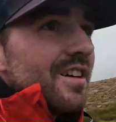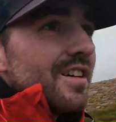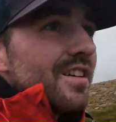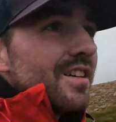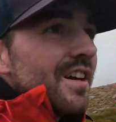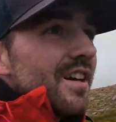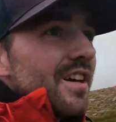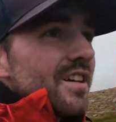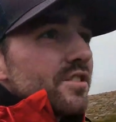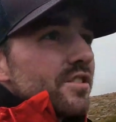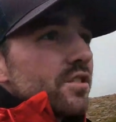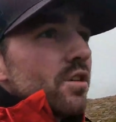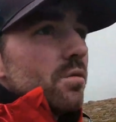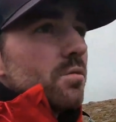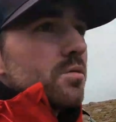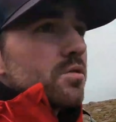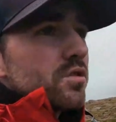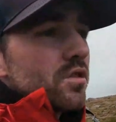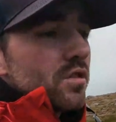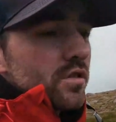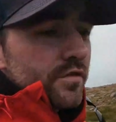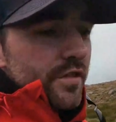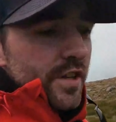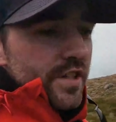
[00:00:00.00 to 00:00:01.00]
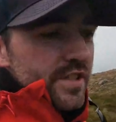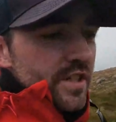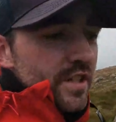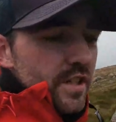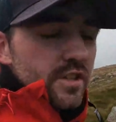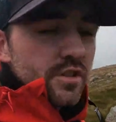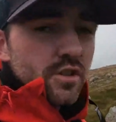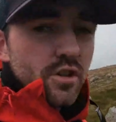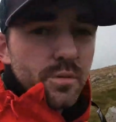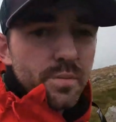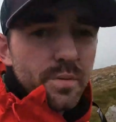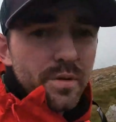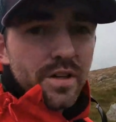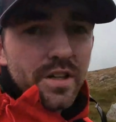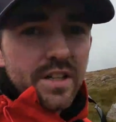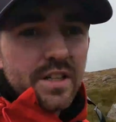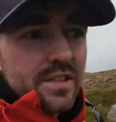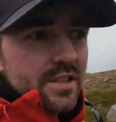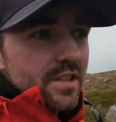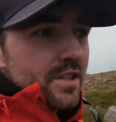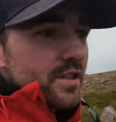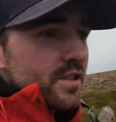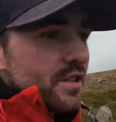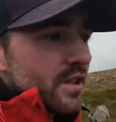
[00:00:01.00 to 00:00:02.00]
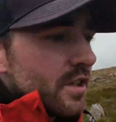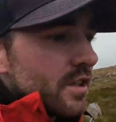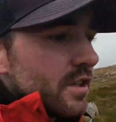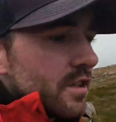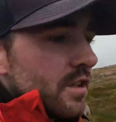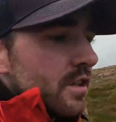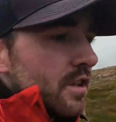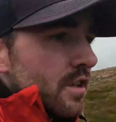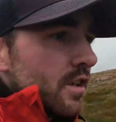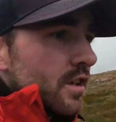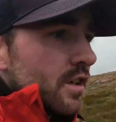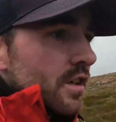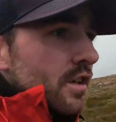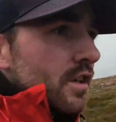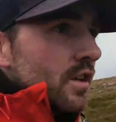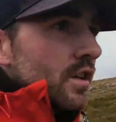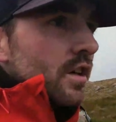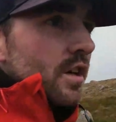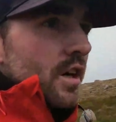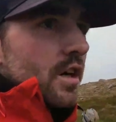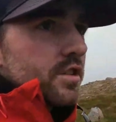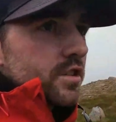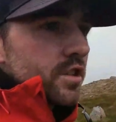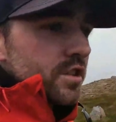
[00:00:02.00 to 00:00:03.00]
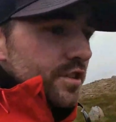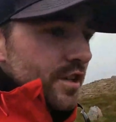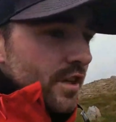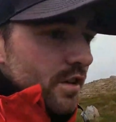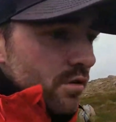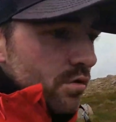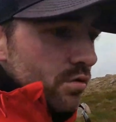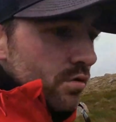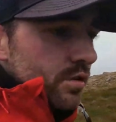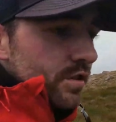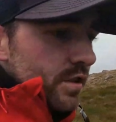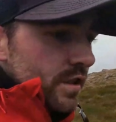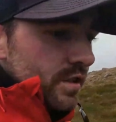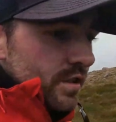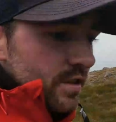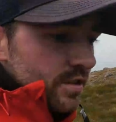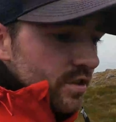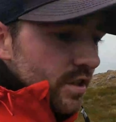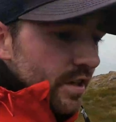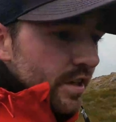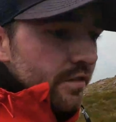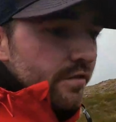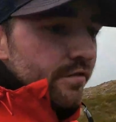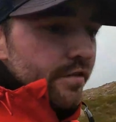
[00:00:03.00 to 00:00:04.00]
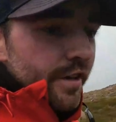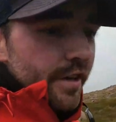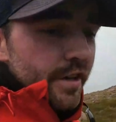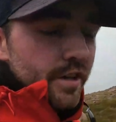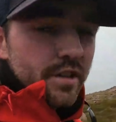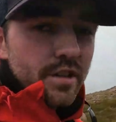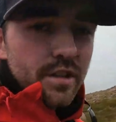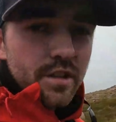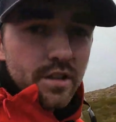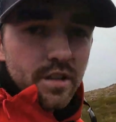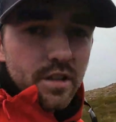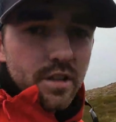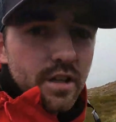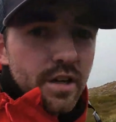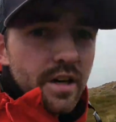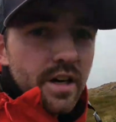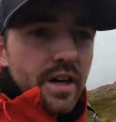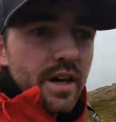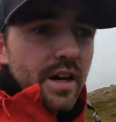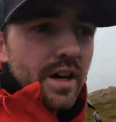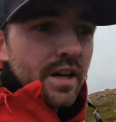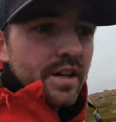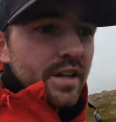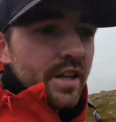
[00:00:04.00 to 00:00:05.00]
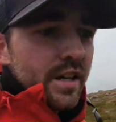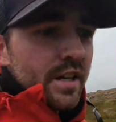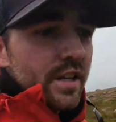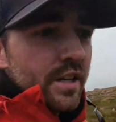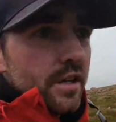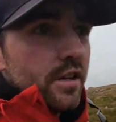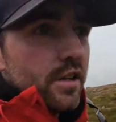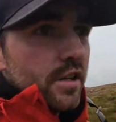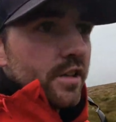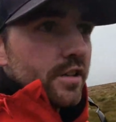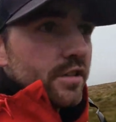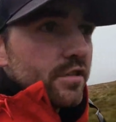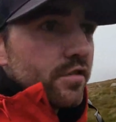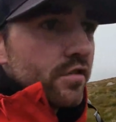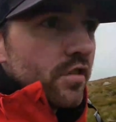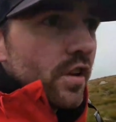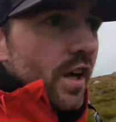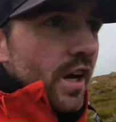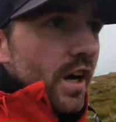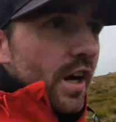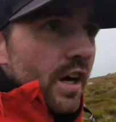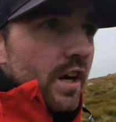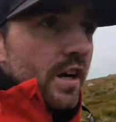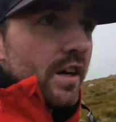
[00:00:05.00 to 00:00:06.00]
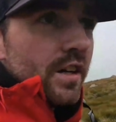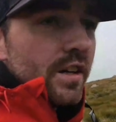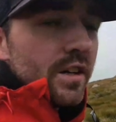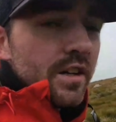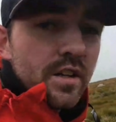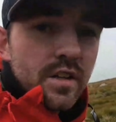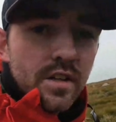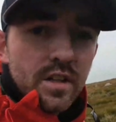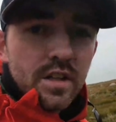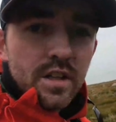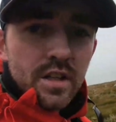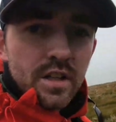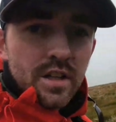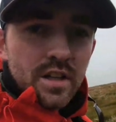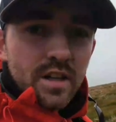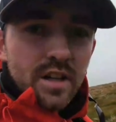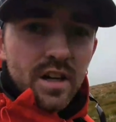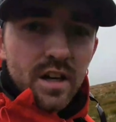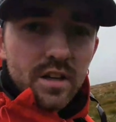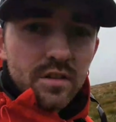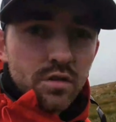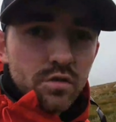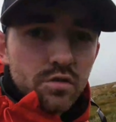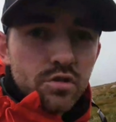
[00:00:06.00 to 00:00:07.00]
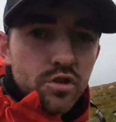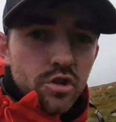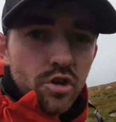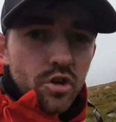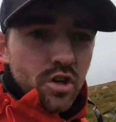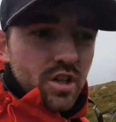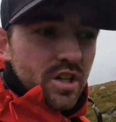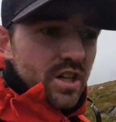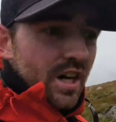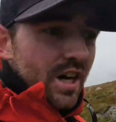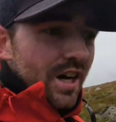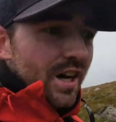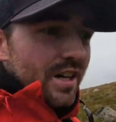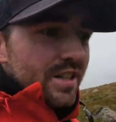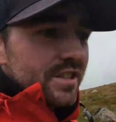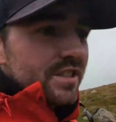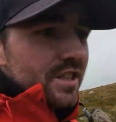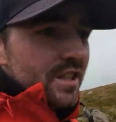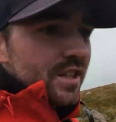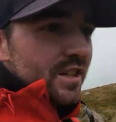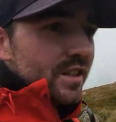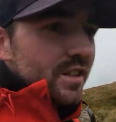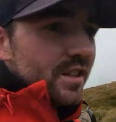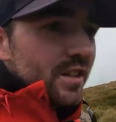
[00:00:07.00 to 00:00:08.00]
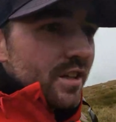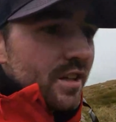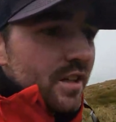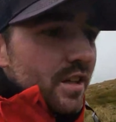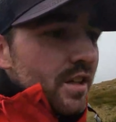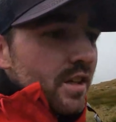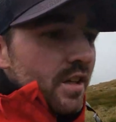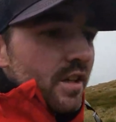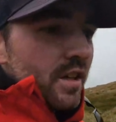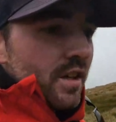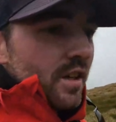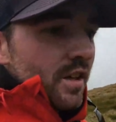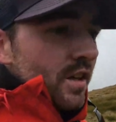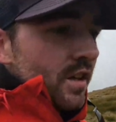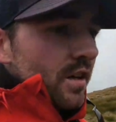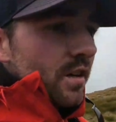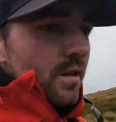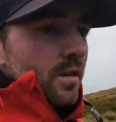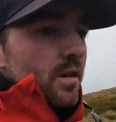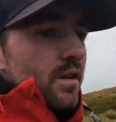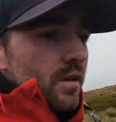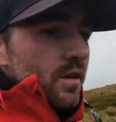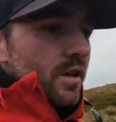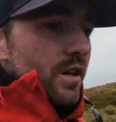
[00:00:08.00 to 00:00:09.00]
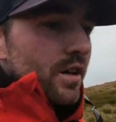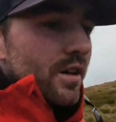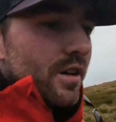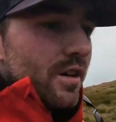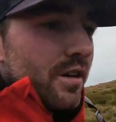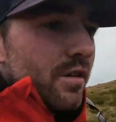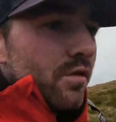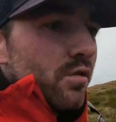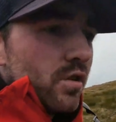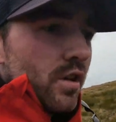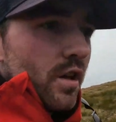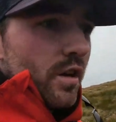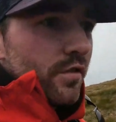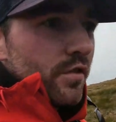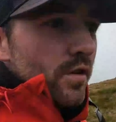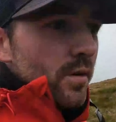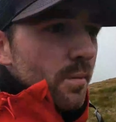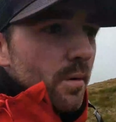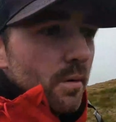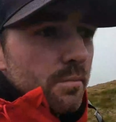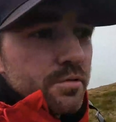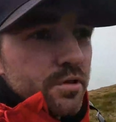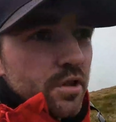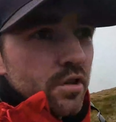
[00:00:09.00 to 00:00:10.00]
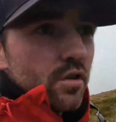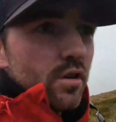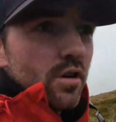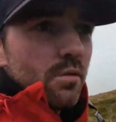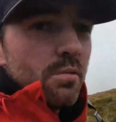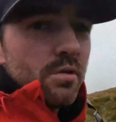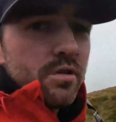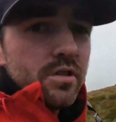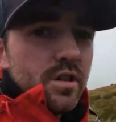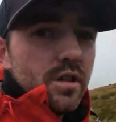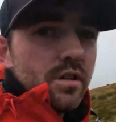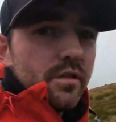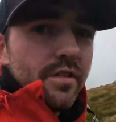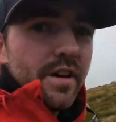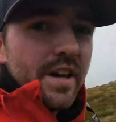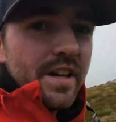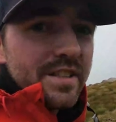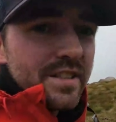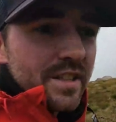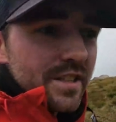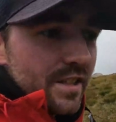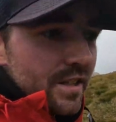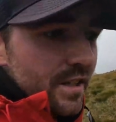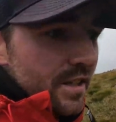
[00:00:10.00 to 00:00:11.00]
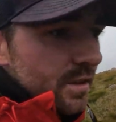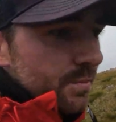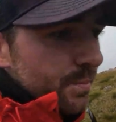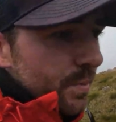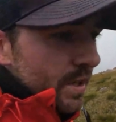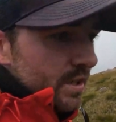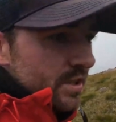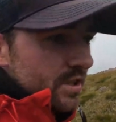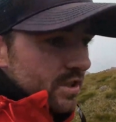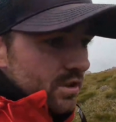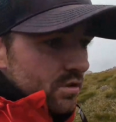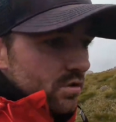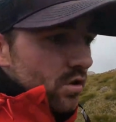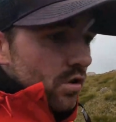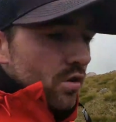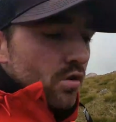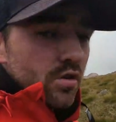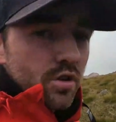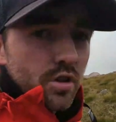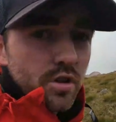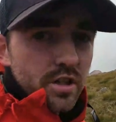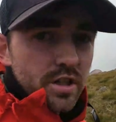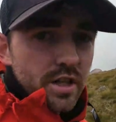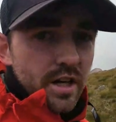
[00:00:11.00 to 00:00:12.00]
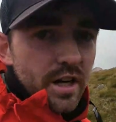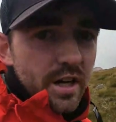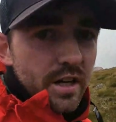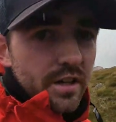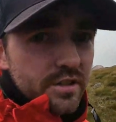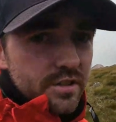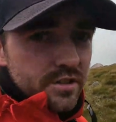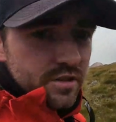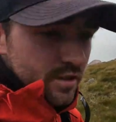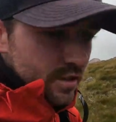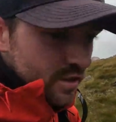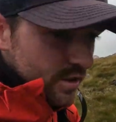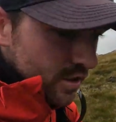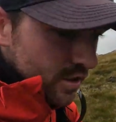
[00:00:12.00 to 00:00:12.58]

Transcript: Yeah, it's always good visiting new places. I just now need to try and find an area that's flat and on short grass. Only a few months ago I wouldn't have hesitated pitching on longer grass,